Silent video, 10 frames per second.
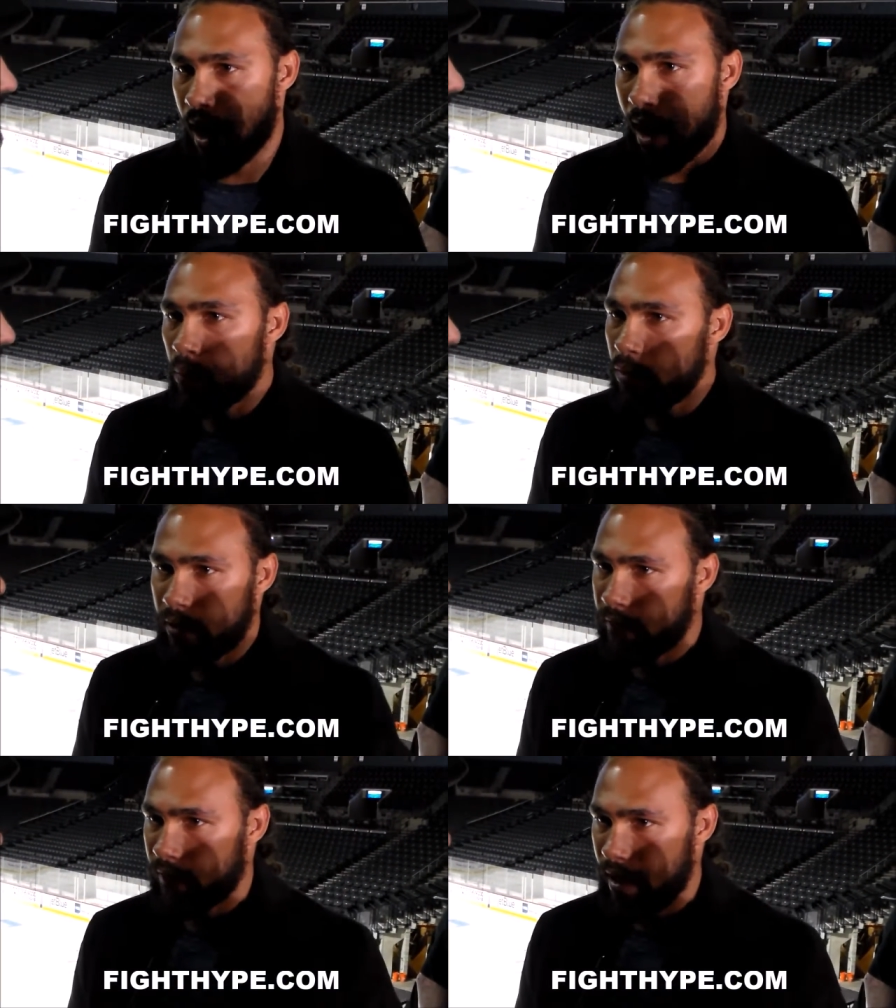I'm
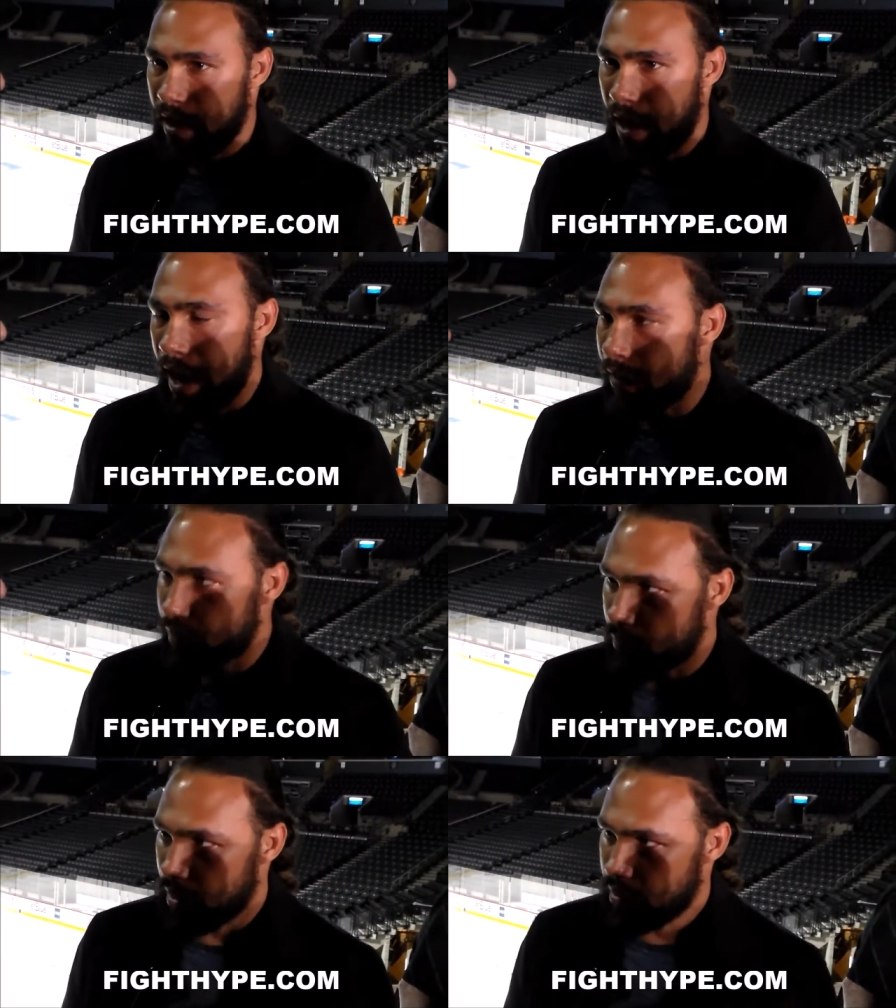willing to fight
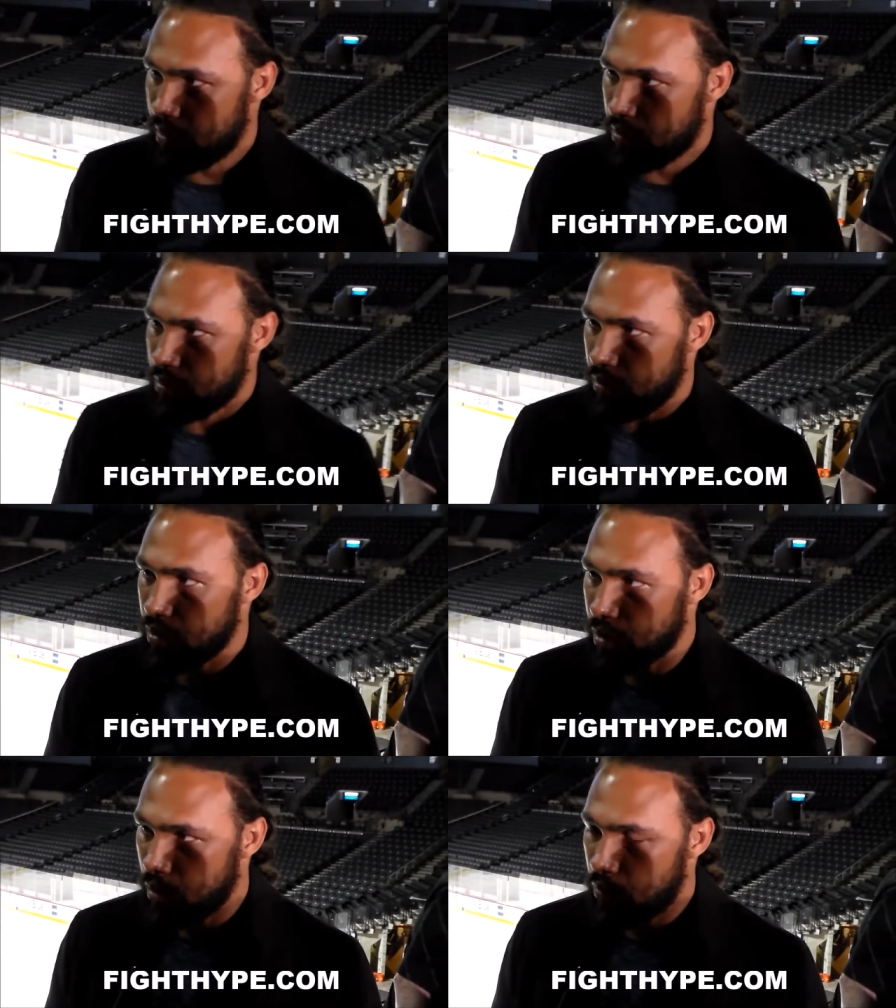everybody,
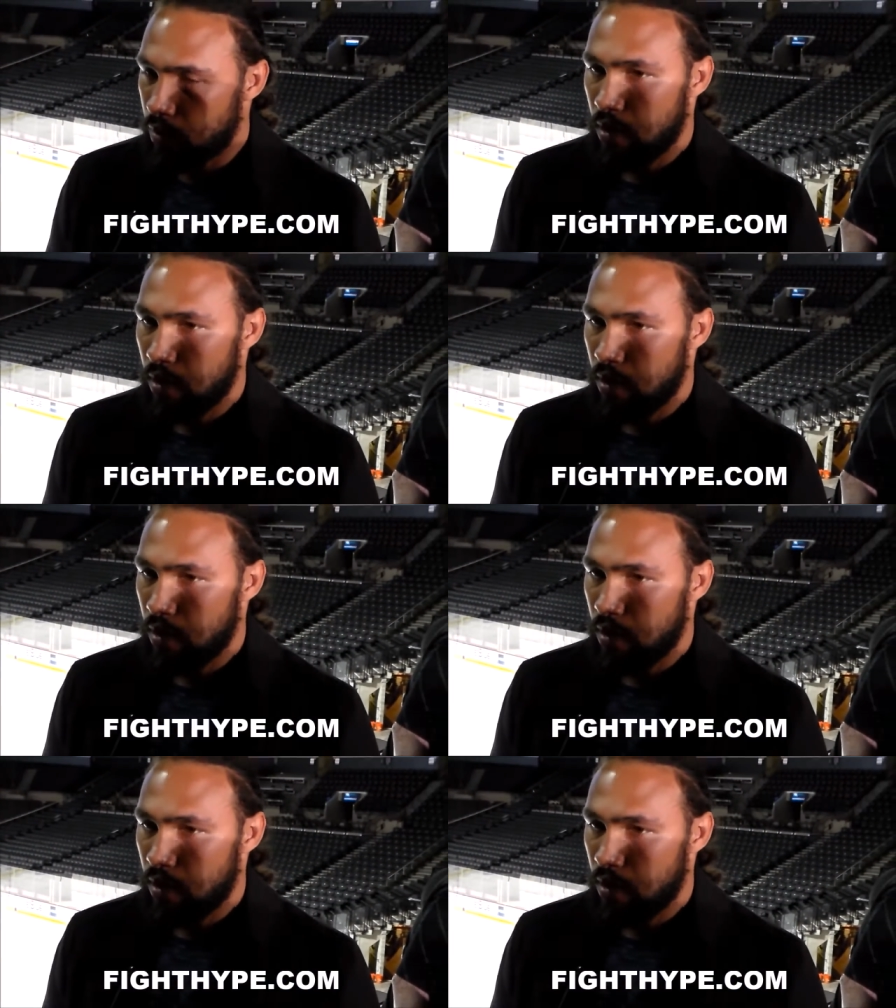you know.